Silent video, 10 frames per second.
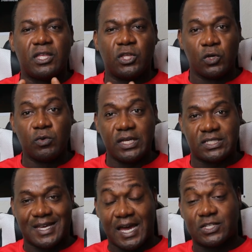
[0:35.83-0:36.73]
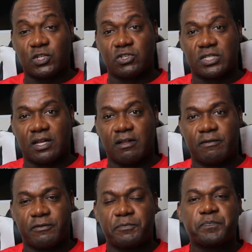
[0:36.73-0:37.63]
You need to ask
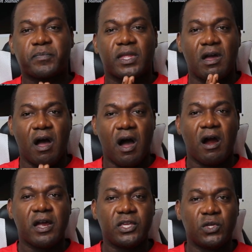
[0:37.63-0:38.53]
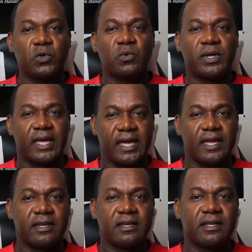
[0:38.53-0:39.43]
yourself, are you
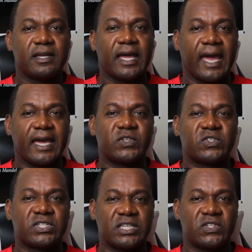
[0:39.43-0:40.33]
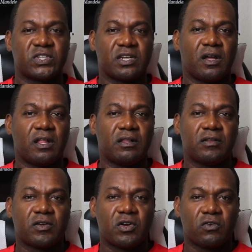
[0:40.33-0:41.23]
in a
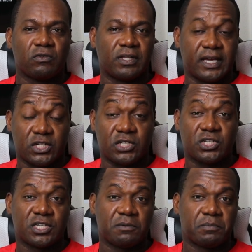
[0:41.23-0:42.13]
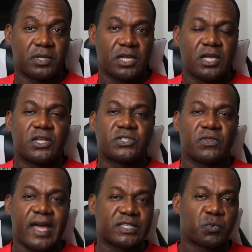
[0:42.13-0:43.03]
seasonal relationship?
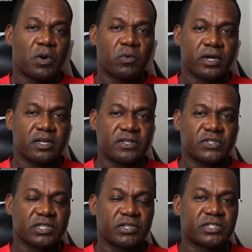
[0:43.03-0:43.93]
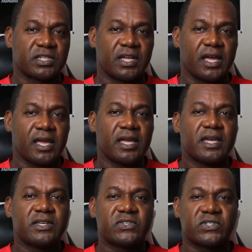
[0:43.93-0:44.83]
So that's what we're going to discuss today,
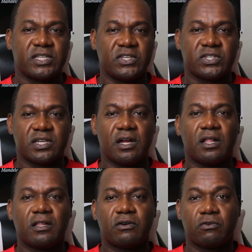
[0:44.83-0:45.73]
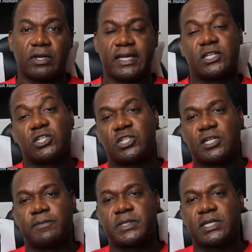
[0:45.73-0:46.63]
seasonal
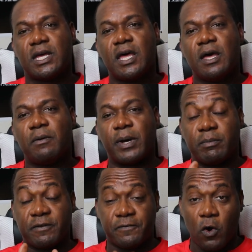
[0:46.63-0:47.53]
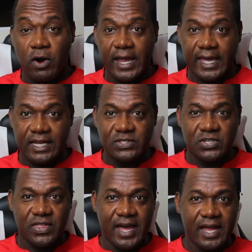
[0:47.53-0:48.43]
relationships. But before I get
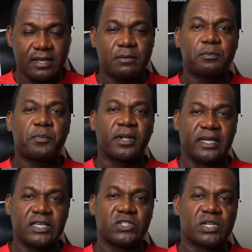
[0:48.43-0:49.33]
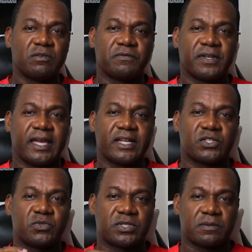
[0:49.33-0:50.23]
into that, please don't
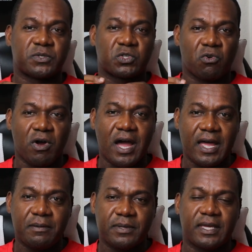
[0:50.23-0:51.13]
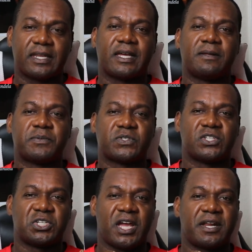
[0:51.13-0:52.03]
forget to subscribe. It helps
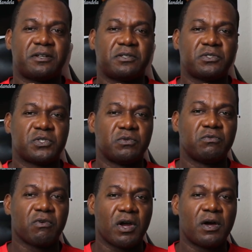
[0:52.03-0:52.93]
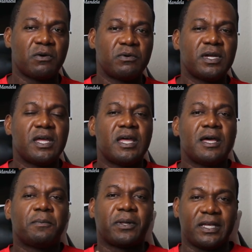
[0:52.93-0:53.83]
the channel to grow.
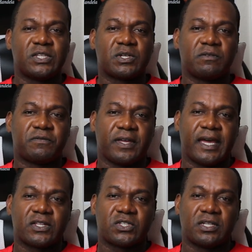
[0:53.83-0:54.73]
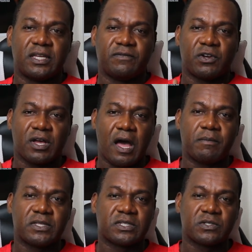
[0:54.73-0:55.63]
Please don't forget to leave your
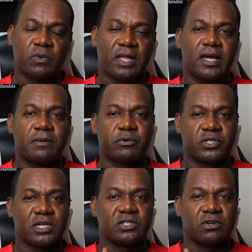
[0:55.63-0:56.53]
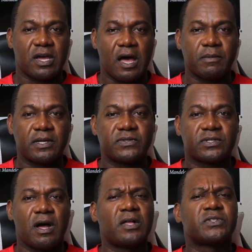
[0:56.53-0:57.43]
comments as well. I appreciate your
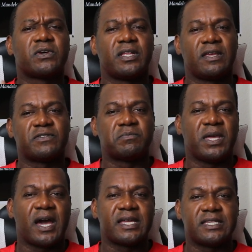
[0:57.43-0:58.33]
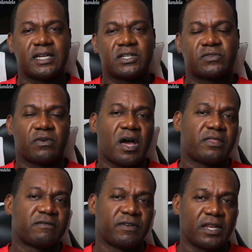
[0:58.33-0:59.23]
comments. Also, it gives me ideas for
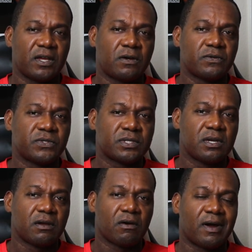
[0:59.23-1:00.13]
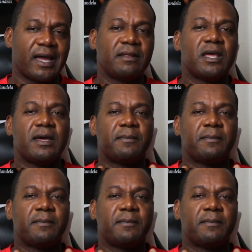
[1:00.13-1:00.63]
other videos right?